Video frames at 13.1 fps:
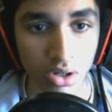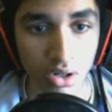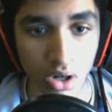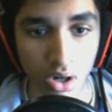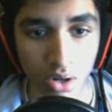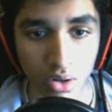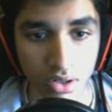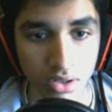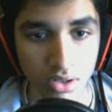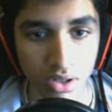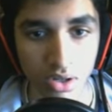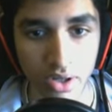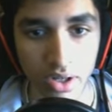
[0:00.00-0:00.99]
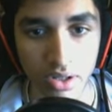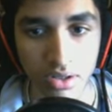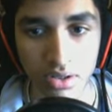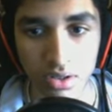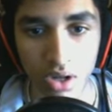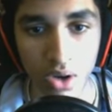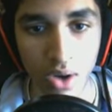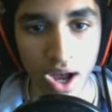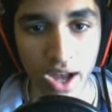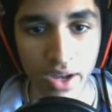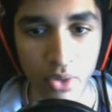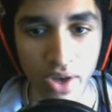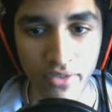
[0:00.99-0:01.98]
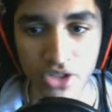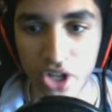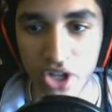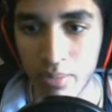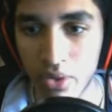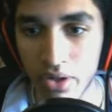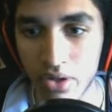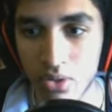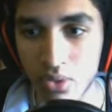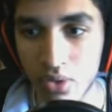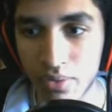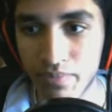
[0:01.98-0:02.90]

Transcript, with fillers: Oh, okay. Oh, hi, we have a checkpoint. Cool.